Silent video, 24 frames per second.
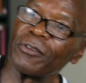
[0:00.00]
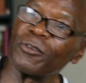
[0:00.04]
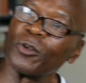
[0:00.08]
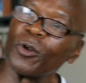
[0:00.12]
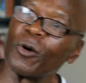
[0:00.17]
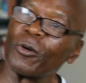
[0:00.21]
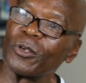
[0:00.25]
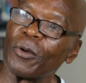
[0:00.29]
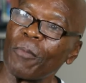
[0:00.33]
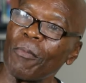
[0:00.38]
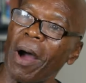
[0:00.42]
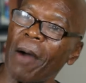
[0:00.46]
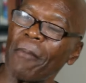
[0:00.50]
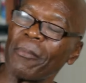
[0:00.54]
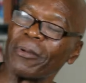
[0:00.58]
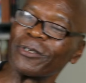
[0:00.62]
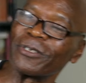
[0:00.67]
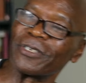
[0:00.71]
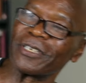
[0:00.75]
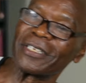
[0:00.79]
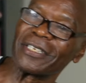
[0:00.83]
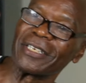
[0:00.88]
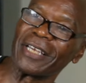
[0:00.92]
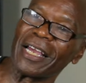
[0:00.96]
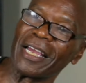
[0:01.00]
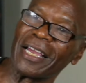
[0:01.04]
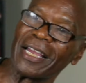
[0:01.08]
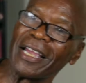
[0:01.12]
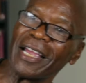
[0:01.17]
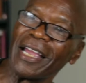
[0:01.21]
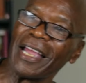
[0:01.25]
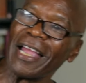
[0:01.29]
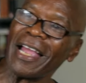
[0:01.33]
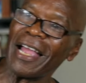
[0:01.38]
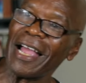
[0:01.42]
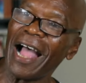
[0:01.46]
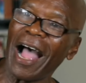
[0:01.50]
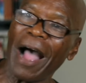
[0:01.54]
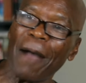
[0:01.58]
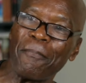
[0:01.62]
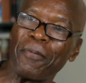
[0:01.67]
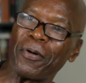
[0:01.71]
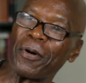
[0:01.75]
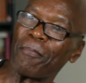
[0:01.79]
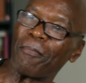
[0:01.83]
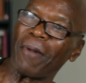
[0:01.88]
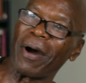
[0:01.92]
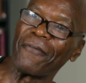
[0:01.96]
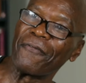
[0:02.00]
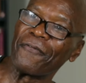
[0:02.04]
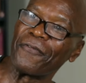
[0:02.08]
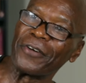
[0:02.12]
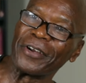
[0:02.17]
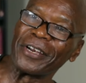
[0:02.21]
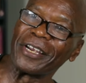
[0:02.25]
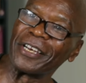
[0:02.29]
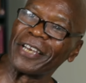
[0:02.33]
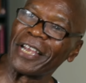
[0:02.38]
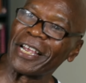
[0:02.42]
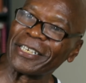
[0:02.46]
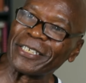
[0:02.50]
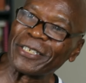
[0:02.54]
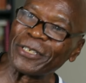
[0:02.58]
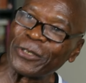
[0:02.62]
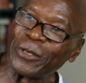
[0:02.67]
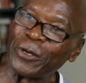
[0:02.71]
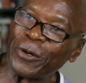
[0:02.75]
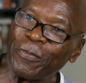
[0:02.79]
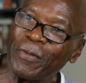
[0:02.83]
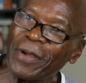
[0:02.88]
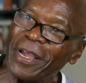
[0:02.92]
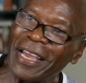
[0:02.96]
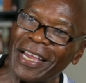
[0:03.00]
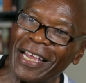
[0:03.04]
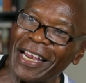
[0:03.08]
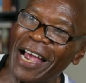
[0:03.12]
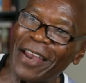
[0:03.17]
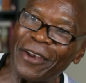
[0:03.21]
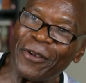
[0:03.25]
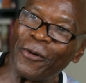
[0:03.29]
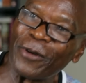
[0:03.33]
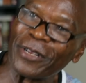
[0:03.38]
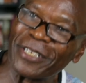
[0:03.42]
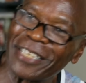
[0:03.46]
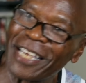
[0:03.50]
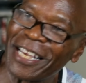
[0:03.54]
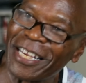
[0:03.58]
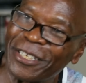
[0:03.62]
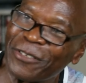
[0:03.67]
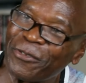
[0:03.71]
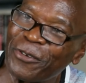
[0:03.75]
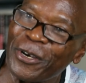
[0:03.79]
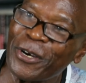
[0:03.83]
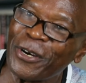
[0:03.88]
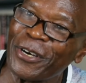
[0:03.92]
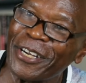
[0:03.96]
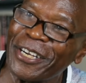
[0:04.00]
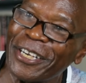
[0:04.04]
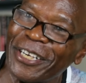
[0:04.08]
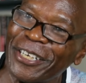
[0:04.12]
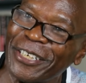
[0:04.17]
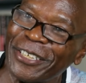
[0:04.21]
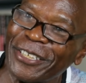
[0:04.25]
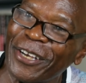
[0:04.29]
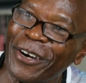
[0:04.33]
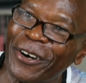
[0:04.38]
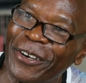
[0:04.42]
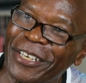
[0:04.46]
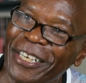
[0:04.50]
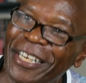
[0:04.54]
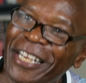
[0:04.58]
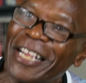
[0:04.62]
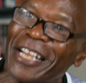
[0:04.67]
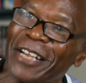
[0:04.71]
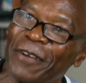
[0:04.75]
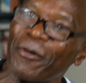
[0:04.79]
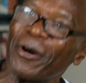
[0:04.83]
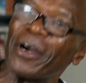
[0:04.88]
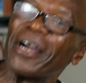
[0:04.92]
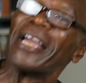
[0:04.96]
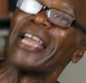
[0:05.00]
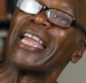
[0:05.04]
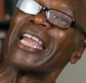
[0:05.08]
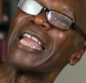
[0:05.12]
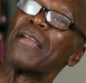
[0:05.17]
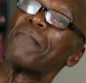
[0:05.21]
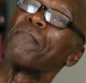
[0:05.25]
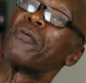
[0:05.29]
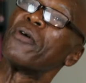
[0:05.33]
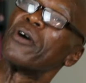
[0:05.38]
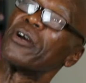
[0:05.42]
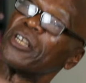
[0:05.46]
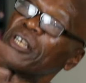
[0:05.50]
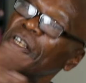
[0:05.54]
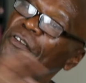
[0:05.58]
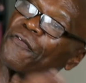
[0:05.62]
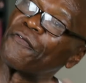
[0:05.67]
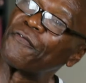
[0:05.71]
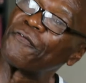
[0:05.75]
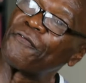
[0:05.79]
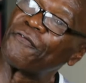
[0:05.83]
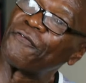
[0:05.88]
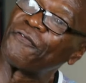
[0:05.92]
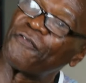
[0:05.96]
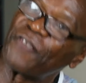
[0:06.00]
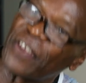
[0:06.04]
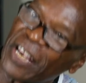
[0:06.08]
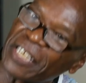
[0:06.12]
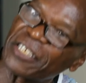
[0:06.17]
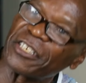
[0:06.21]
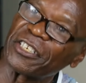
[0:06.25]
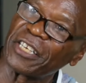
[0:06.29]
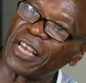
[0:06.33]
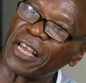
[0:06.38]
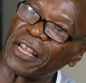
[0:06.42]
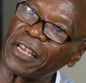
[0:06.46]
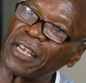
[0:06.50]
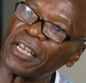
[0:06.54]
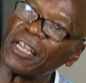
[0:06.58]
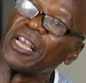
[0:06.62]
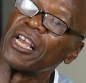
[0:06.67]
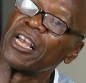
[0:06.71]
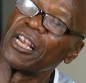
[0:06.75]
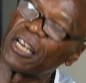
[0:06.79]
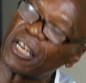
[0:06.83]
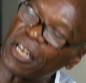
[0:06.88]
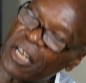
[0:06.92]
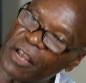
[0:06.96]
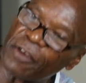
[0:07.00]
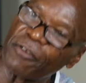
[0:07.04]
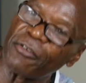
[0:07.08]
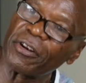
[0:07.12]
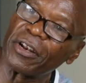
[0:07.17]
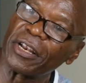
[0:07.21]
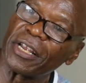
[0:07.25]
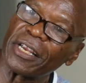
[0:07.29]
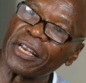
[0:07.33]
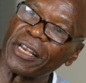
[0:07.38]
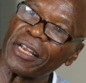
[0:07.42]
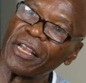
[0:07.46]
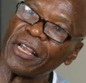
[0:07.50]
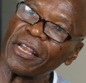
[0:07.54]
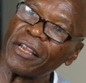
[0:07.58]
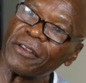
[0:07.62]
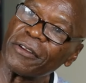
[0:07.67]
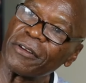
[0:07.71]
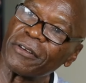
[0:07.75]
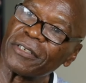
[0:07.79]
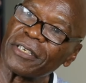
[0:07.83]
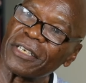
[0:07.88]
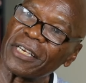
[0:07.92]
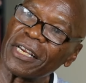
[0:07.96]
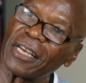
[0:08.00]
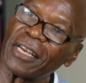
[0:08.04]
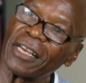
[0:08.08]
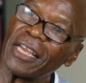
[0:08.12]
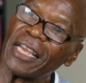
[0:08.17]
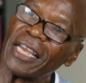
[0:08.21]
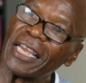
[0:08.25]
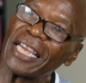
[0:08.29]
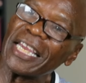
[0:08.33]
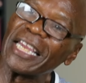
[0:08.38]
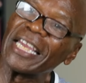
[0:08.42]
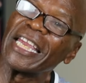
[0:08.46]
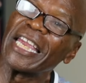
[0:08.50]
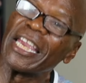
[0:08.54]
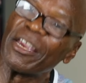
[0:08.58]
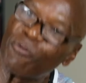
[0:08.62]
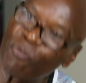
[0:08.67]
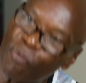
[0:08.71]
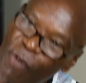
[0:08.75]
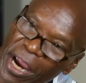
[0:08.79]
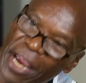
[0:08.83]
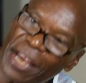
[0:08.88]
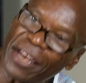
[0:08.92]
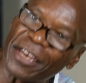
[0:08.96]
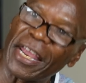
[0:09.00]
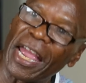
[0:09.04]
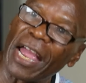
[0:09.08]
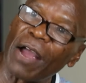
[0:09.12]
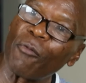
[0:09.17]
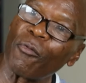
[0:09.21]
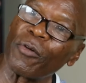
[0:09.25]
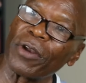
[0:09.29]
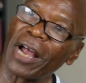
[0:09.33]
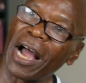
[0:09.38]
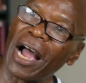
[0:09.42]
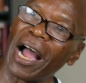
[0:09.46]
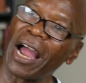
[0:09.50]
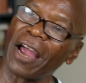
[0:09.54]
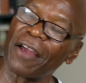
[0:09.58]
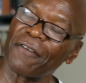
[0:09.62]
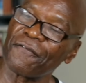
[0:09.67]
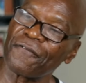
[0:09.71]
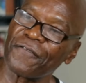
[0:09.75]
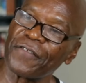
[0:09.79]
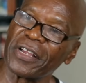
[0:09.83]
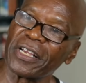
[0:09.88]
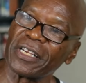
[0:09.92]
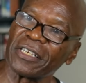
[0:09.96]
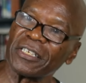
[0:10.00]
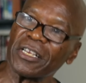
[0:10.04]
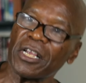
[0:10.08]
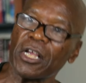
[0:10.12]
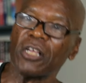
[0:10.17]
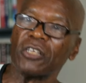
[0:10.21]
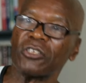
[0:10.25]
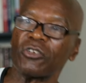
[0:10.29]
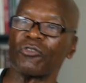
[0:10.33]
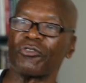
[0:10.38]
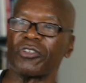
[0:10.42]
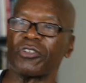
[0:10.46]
you know, your mama used to say, I put my foot in that soup and I know it tastes real good, don't it? Well, he put his fist in it, literally. You know what I'm saying? He, he ran that with an iron fist. So